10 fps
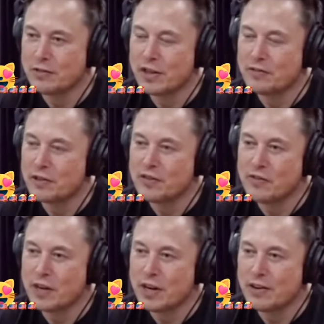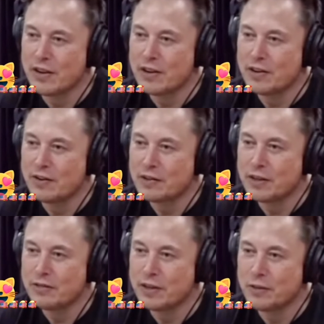Like, well, now I don't have
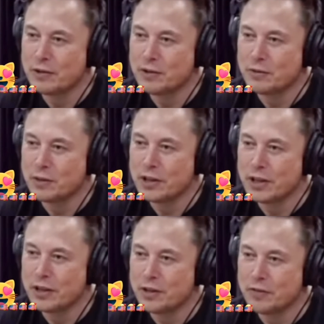stuff. Now what are you going to do?